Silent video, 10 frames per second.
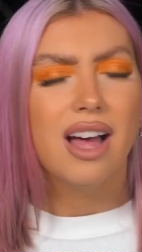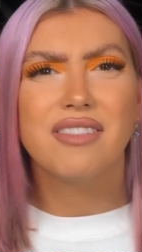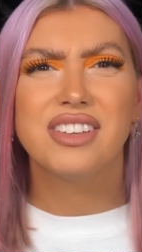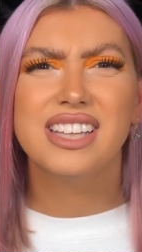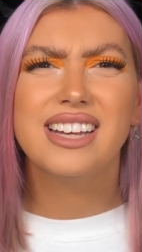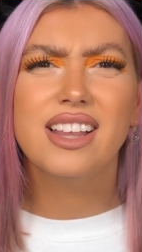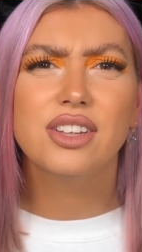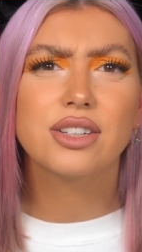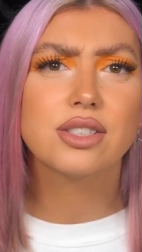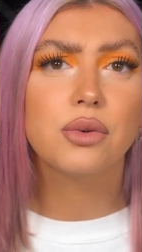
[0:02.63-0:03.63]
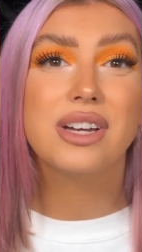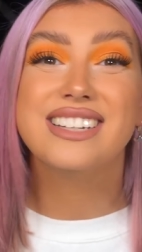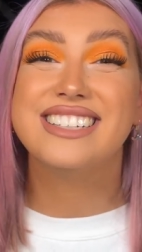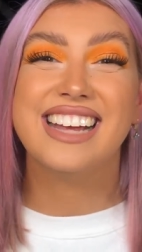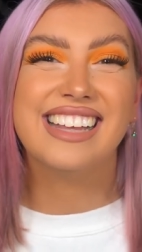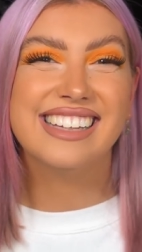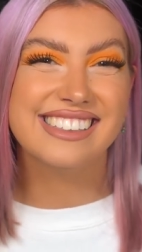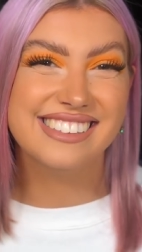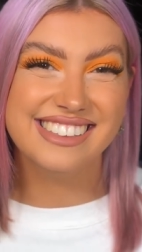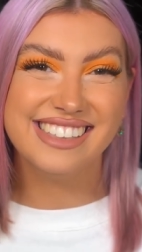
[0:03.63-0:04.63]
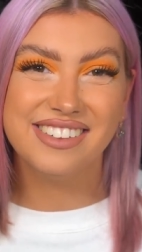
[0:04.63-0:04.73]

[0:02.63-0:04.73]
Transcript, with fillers: feel like I look so angelic today